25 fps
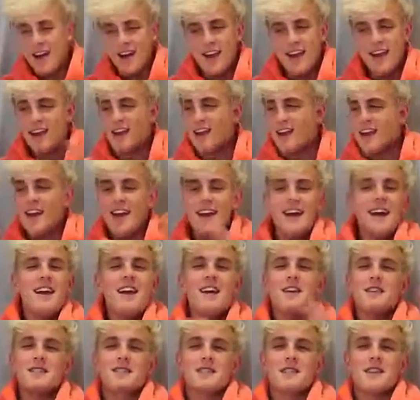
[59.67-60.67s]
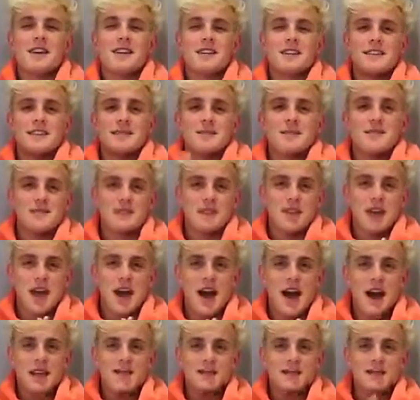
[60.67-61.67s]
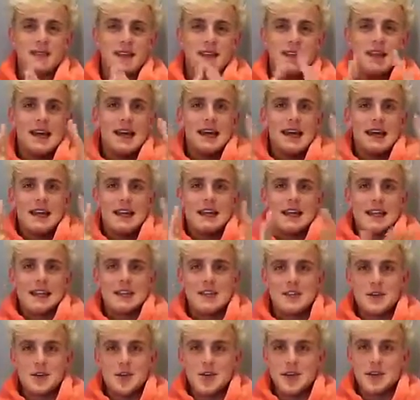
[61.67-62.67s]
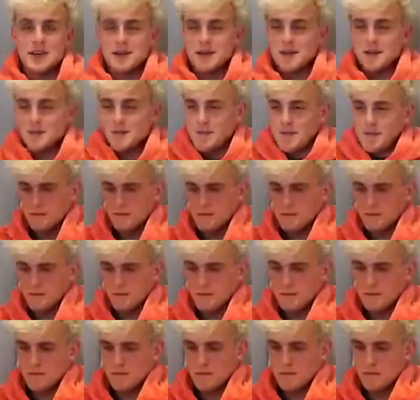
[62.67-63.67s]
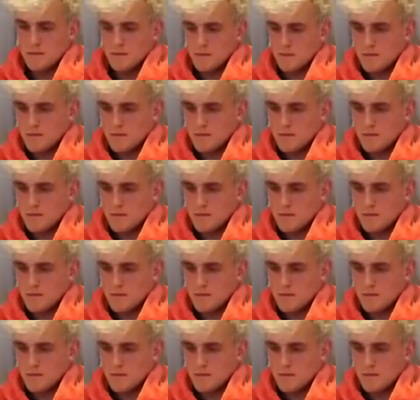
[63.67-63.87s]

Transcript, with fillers: it's just a little disappointing, but you know, vlog life, spice it up a little bit. Um, all